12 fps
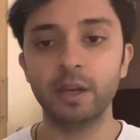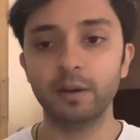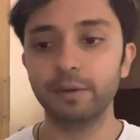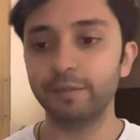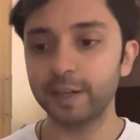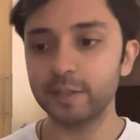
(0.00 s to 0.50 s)

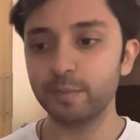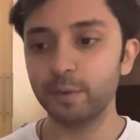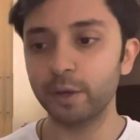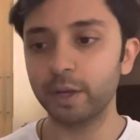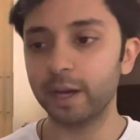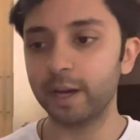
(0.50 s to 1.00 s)
of
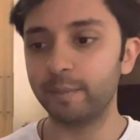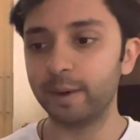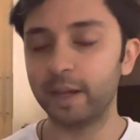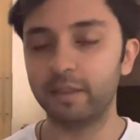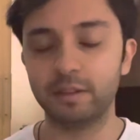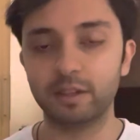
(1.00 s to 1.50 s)
Facebook
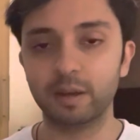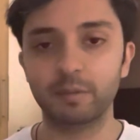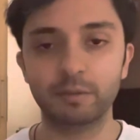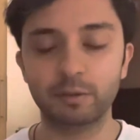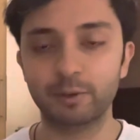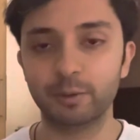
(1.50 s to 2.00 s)
at the time of
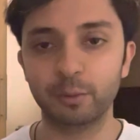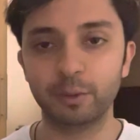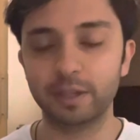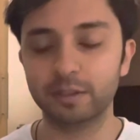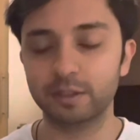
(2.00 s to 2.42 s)
this recording.